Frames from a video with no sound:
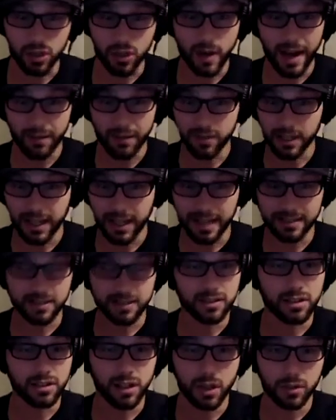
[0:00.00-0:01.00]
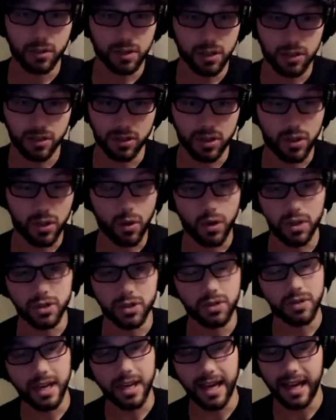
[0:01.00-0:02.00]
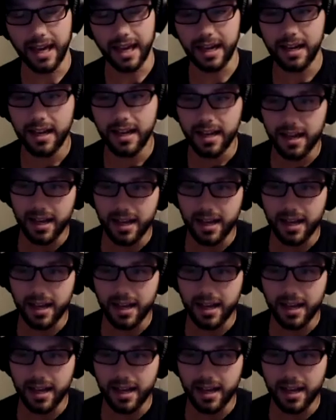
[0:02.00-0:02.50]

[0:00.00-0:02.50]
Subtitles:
you have to guess as close to the score as you can,